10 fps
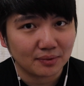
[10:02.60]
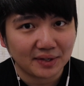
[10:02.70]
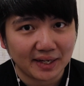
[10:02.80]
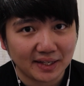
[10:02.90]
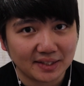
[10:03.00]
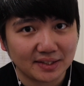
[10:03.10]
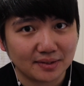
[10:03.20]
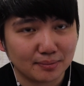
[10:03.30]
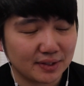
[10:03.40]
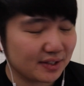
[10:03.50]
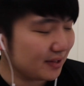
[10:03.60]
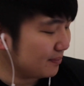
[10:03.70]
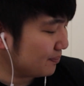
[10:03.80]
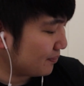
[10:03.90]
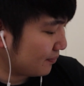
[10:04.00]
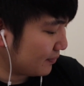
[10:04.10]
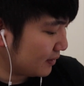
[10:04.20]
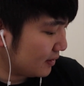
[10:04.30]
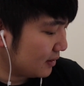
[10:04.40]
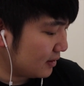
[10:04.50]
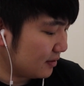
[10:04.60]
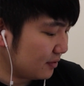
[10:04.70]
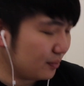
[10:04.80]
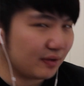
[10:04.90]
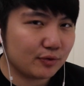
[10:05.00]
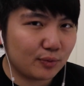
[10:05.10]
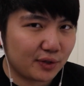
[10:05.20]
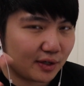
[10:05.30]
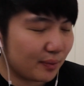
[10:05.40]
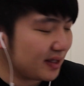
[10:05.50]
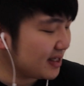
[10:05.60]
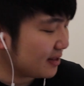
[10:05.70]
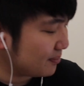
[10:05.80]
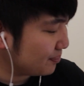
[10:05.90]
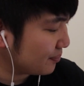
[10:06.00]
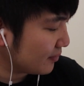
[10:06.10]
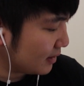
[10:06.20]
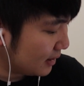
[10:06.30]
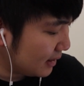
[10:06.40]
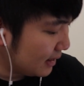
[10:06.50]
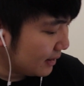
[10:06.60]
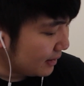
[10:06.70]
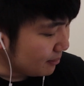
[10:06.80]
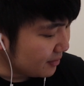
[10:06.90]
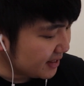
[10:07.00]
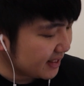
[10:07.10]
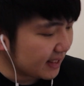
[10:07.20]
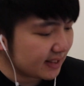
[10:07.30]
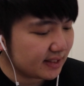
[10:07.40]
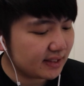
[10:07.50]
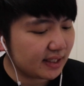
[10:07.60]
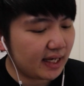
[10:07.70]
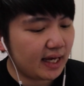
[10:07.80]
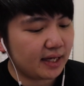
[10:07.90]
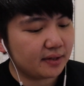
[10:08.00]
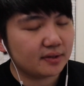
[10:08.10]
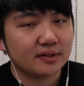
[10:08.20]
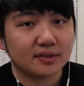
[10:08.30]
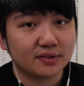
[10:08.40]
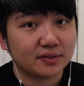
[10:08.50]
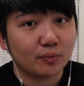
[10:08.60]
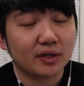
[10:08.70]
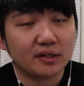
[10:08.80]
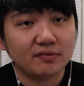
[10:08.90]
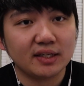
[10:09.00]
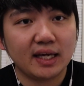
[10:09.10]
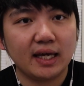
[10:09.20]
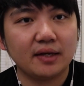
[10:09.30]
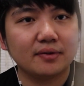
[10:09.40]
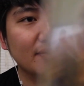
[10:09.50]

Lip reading: more handy in a bit. We have to work our way down. Number six is the king. There's one of the king